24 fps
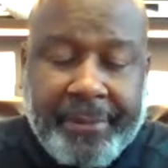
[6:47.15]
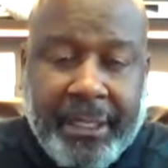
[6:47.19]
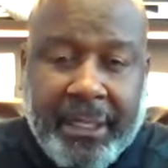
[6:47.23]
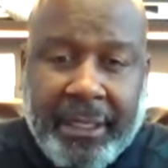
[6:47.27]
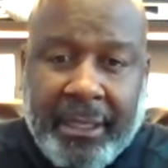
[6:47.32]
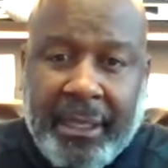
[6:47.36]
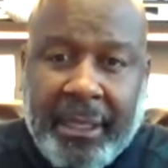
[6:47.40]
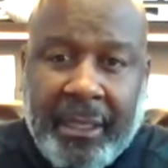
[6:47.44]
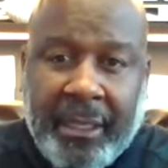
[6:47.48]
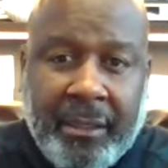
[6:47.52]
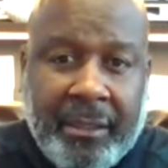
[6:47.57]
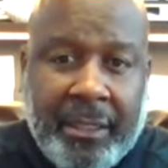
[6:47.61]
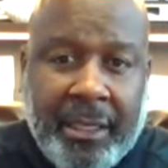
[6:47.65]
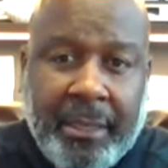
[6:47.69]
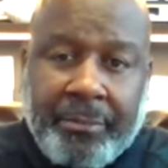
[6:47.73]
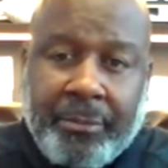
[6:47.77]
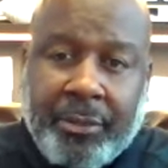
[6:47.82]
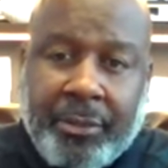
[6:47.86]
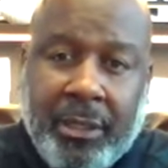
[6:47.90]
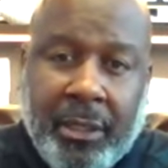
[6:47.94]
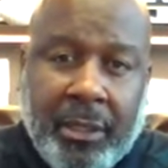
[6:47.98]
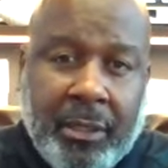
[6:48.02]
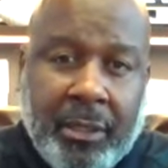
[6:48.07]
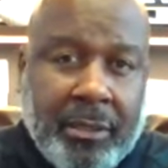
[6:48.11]
Again,
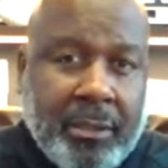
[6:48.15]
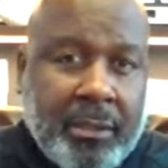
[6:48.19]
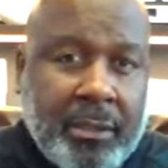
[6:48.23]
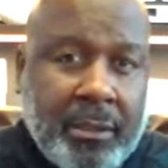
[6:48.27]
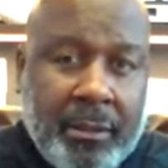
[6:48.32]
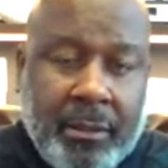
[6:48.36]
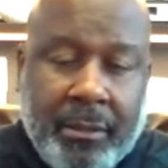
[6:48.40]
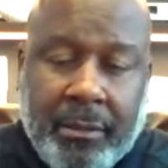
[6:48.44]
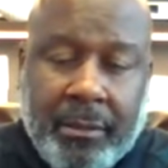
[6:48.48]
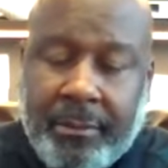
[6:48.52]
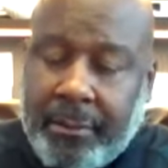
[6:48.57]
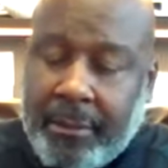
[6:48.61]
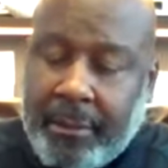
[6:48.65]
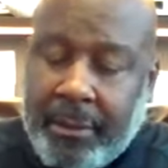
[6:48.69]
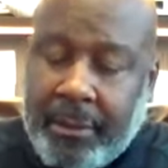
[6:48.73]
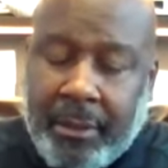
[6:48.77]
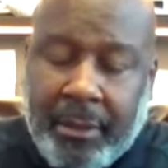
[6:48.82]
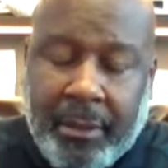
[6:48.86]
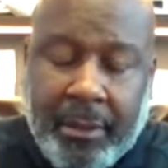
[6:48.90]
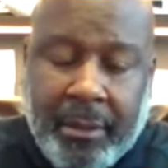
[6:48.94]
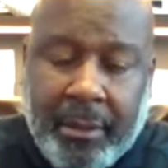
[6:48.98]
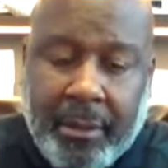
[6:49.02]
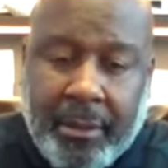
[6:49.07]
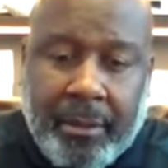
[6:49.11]
depth charts are
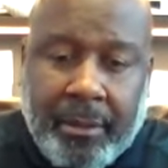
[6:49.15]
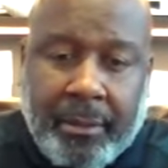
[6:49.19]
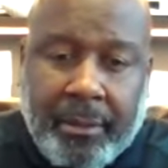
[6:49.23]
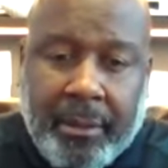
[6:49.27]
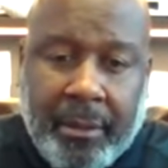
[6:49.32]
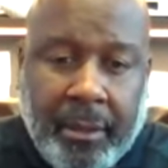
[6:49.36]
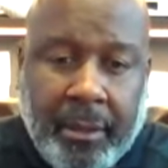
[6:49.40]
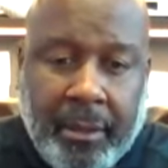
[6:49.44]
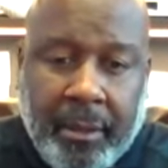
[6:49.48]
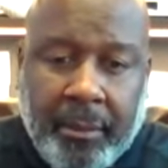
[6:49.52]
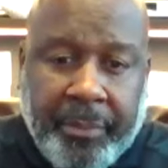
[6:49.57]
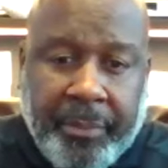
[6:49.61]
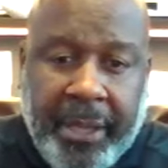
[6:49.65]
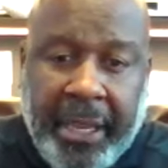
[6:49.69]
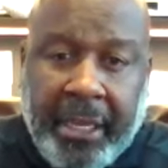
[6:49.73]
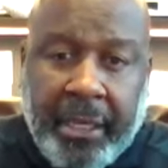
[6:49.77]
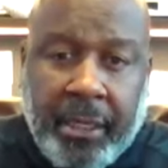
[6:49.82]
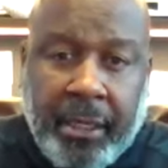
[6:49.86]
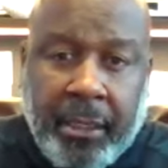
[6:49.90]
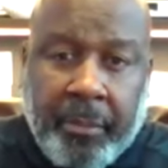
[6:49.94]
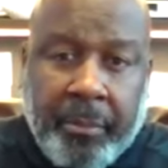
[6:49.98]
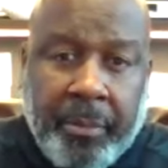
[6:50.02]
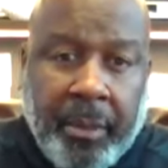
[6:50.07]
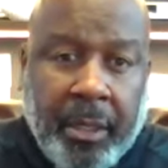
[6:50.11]
a
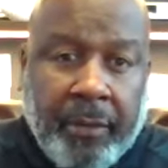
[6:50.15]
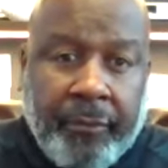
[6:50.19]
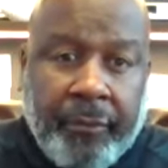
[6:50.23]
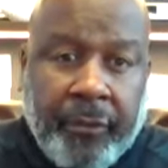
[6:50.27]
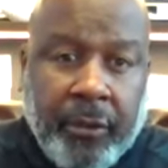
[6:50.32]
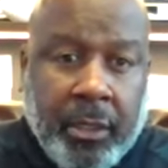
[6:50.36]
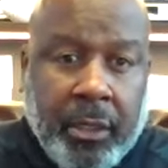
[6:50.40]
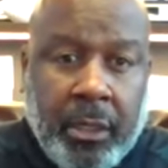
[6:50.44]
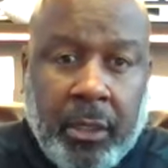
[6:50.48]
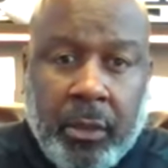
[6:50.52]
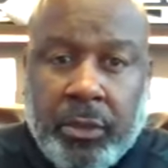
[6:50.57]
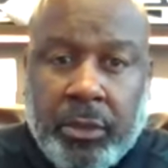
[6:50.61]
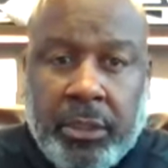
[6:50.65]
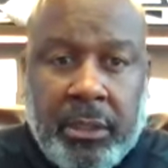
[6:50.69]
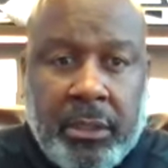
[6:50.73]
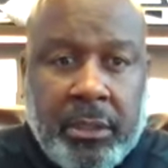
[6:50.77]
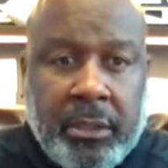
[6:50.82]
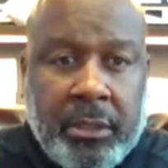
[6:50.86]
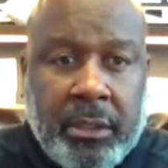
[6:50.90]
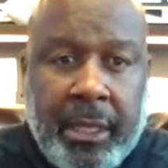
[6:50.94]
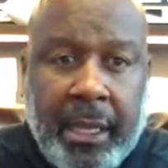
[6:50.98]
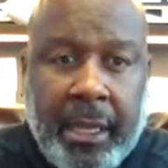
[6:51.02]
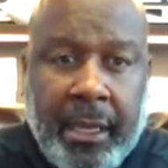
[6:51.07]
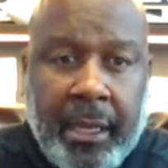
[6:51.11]
pain in the butt for
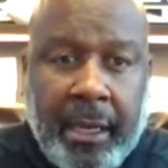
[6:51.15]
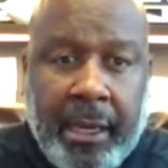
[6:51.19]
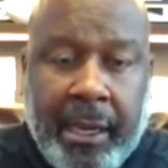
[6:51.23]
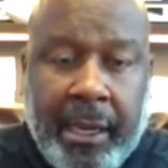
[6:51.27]
coaches.